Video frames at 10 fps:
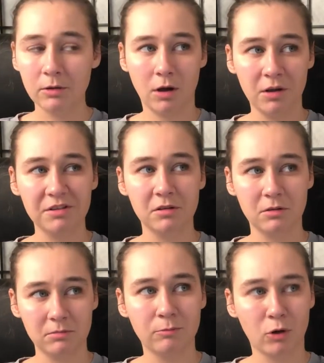and also
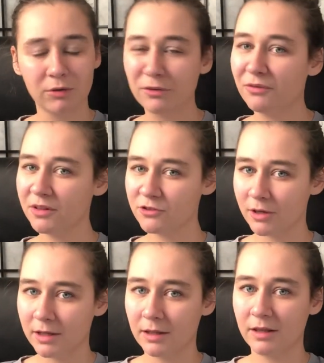more of a fun
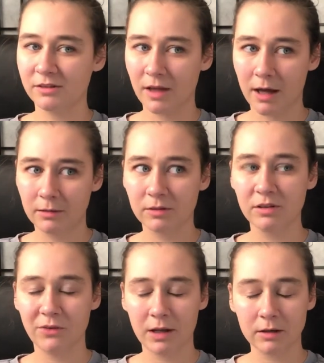trait is that
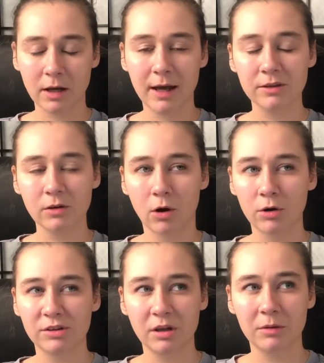Savannah cats are
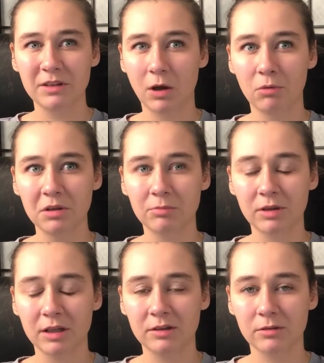some of the only breeds